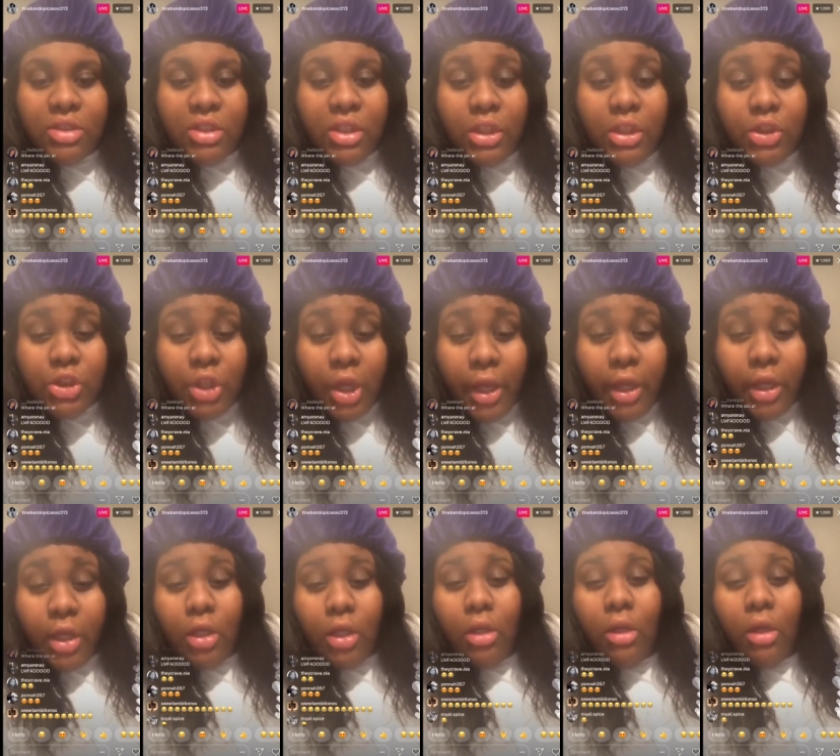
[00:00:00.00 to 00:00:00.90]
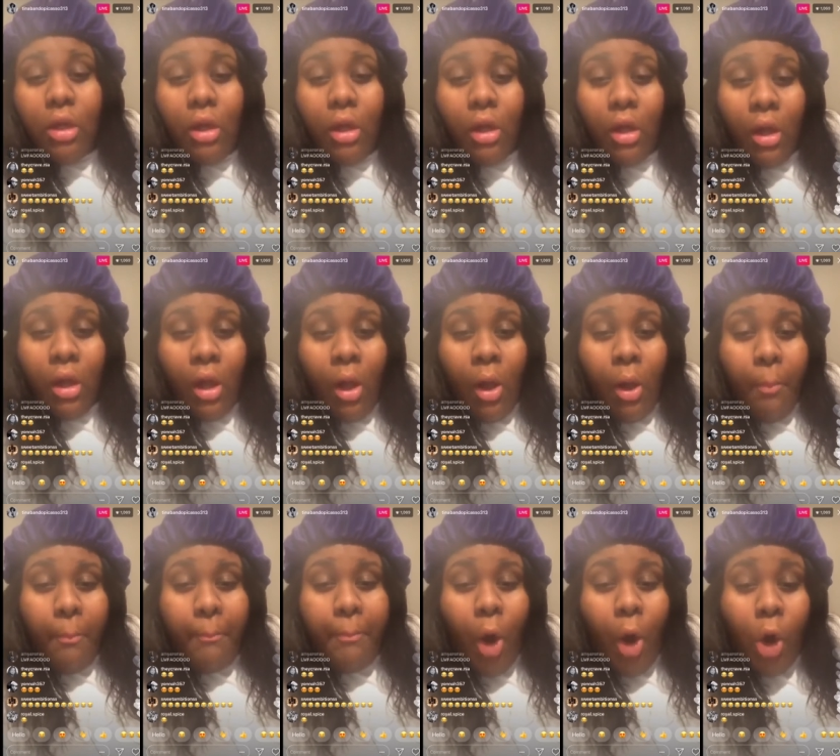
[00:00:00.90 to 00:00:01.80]
CJ,
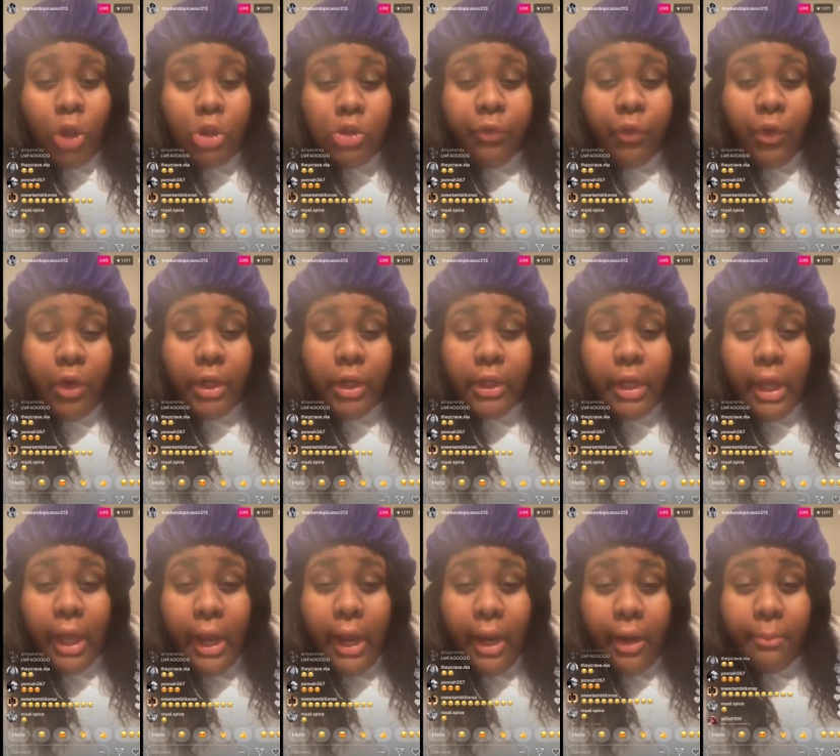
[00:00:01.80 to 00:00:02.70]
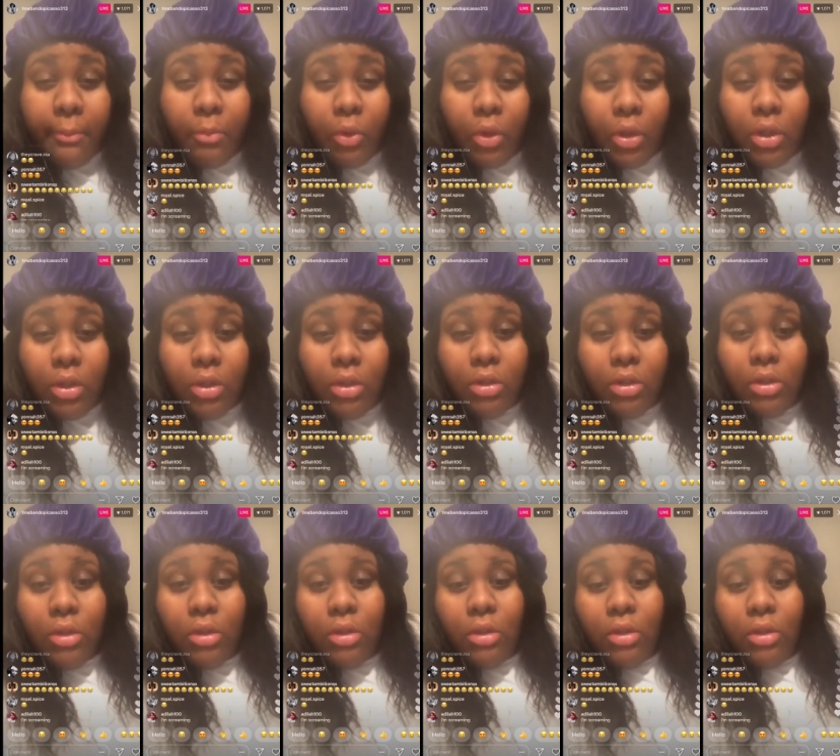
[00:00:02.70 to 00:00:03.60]
pose for the camera.
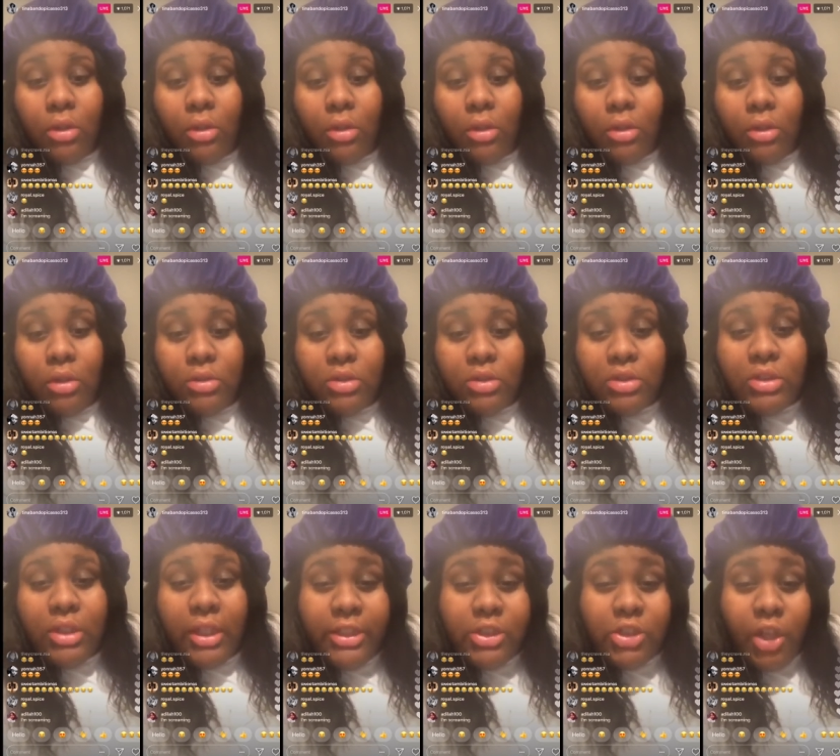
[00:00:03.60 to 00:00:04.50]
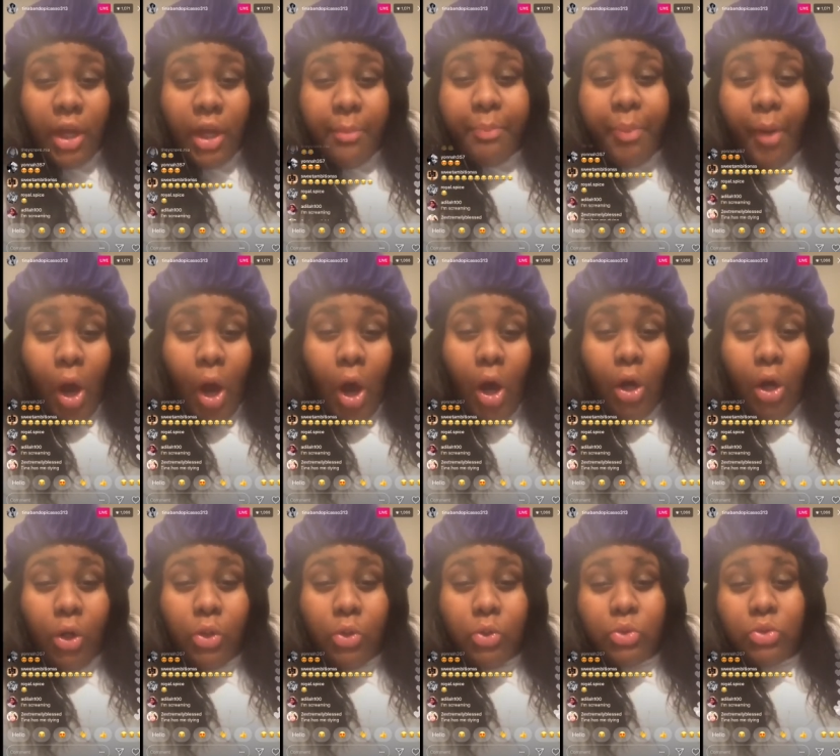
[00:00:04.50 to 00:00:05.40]
CJ,
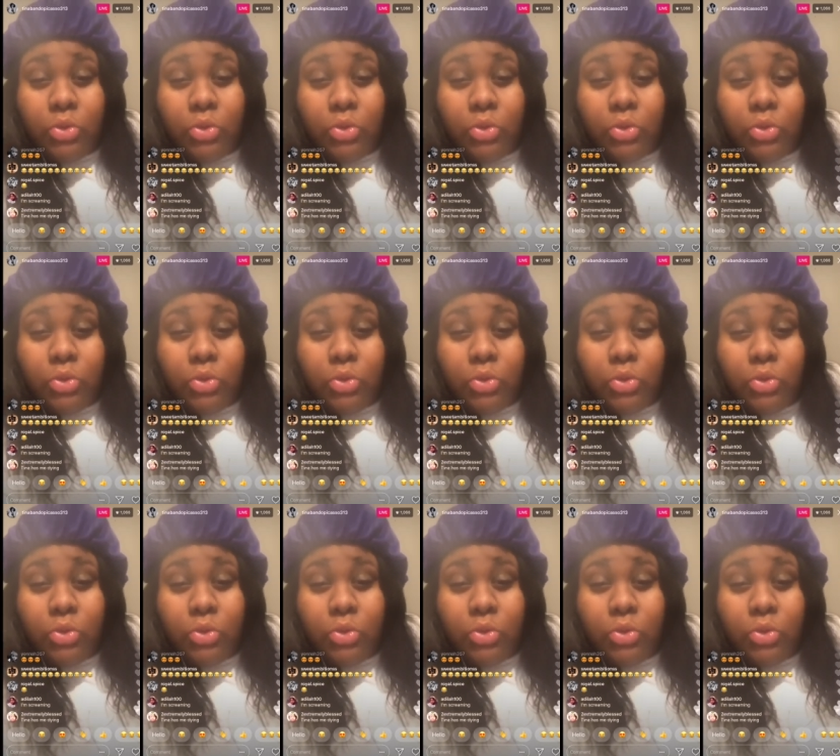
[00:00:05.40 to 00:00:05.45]
pose.